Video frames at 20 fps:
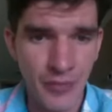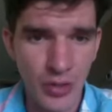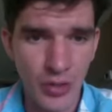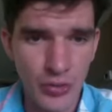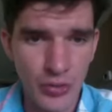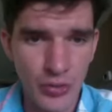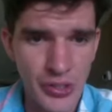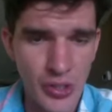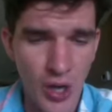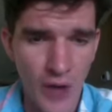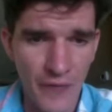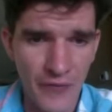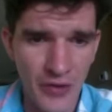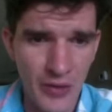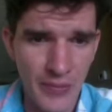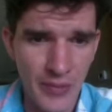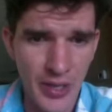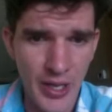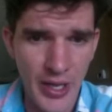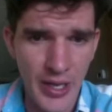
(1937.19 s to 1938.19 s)
UNC offered
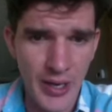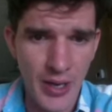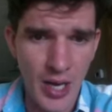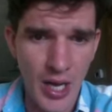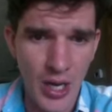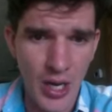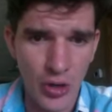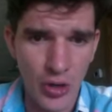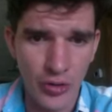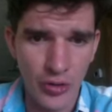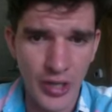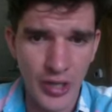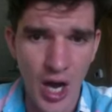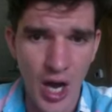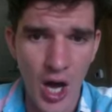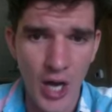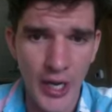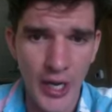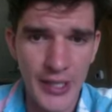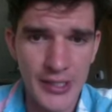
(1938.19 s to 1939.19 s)
him in uh, early
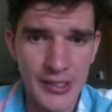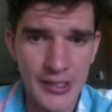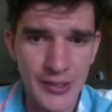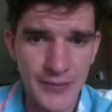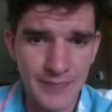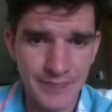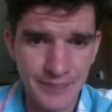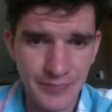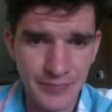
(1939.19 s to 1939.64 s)
August.